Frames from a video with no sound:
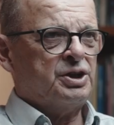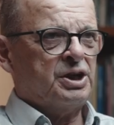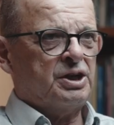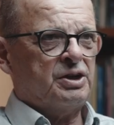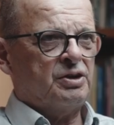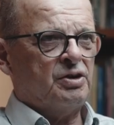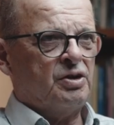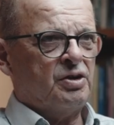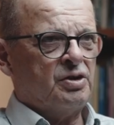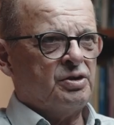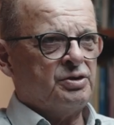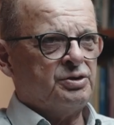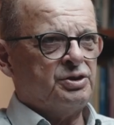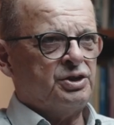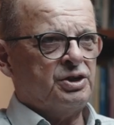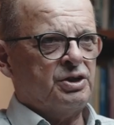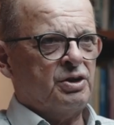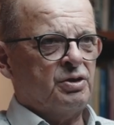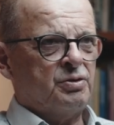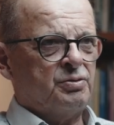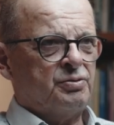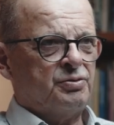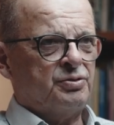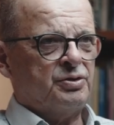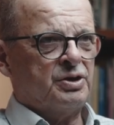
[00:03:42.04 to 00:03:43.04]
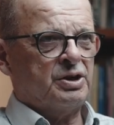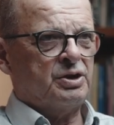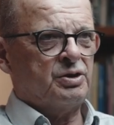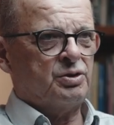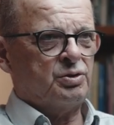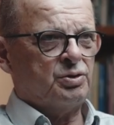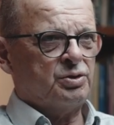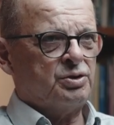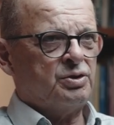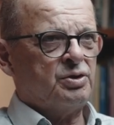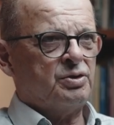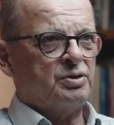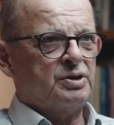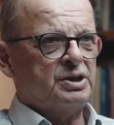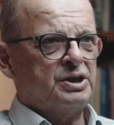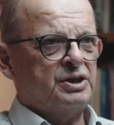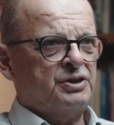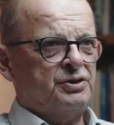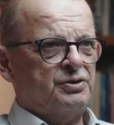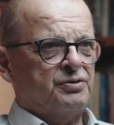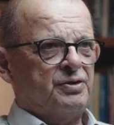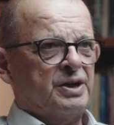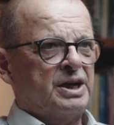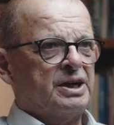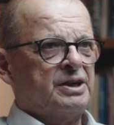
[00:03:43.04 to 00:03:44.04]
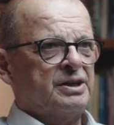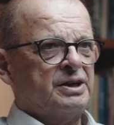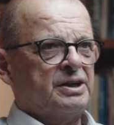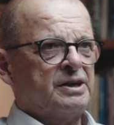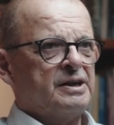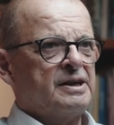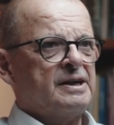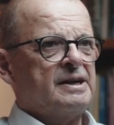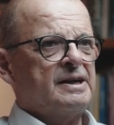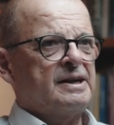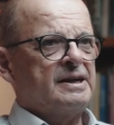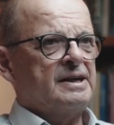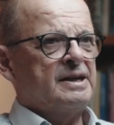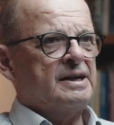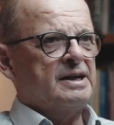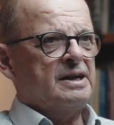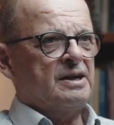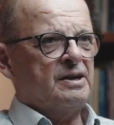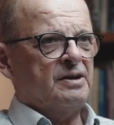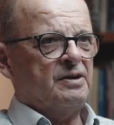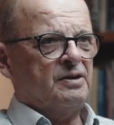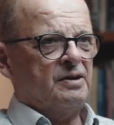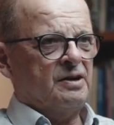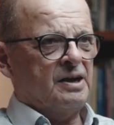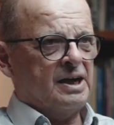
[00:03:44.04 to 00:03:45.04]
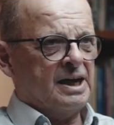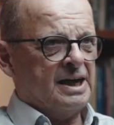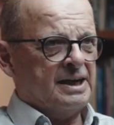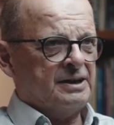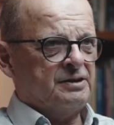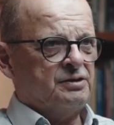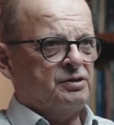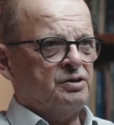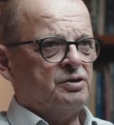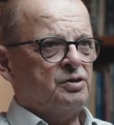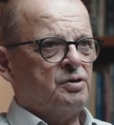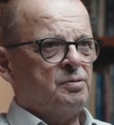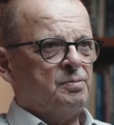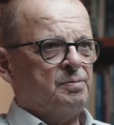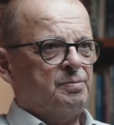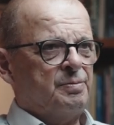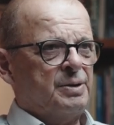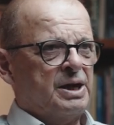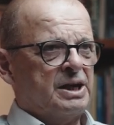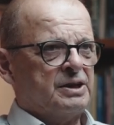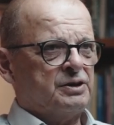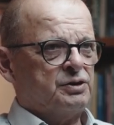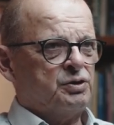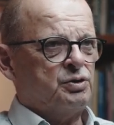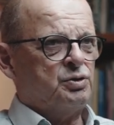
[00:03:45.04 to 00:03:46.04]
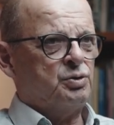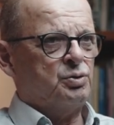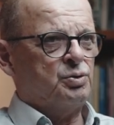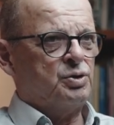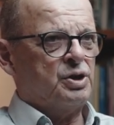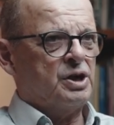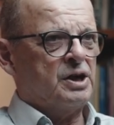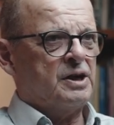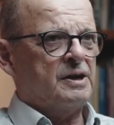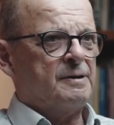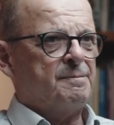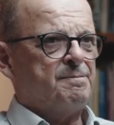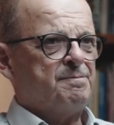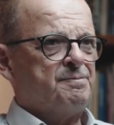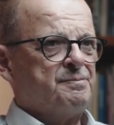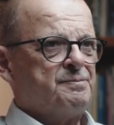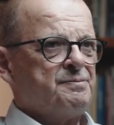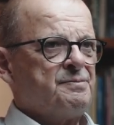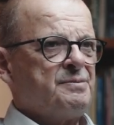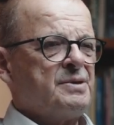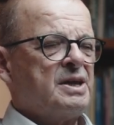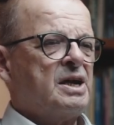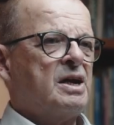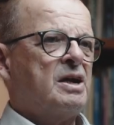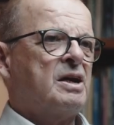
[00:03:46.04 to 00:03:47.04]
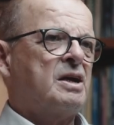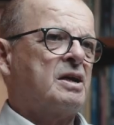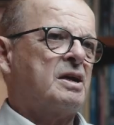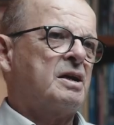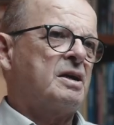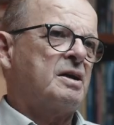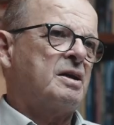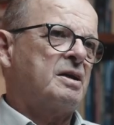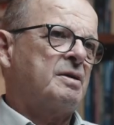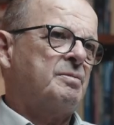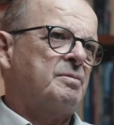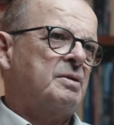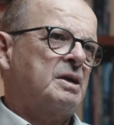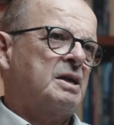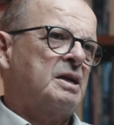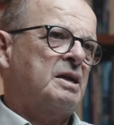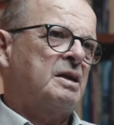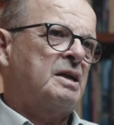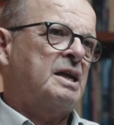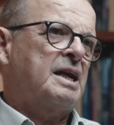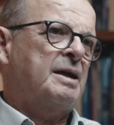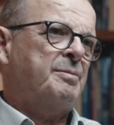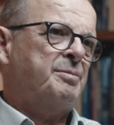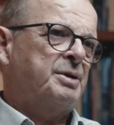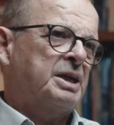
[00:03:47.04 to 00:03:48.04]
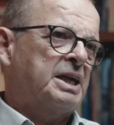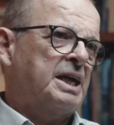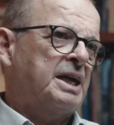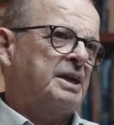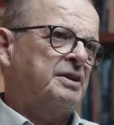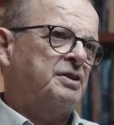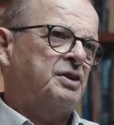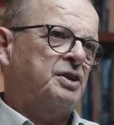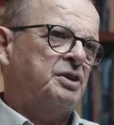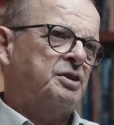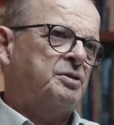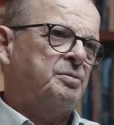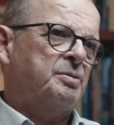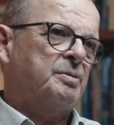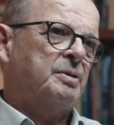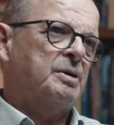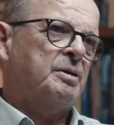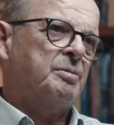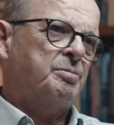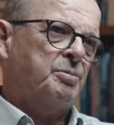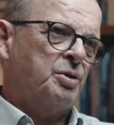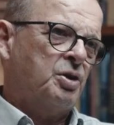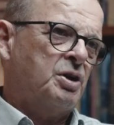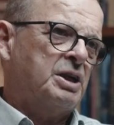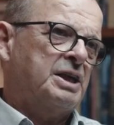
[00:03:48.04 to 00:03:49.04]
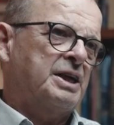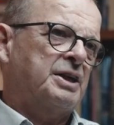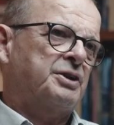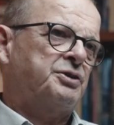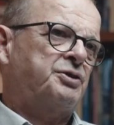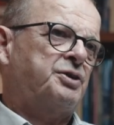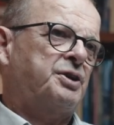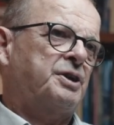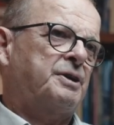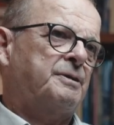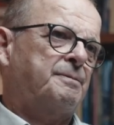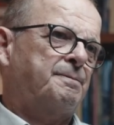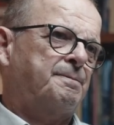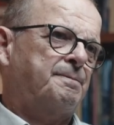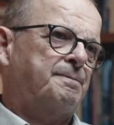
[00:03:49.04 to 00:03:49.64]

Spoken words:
technology of Roto is very light compared to the laminated polyester.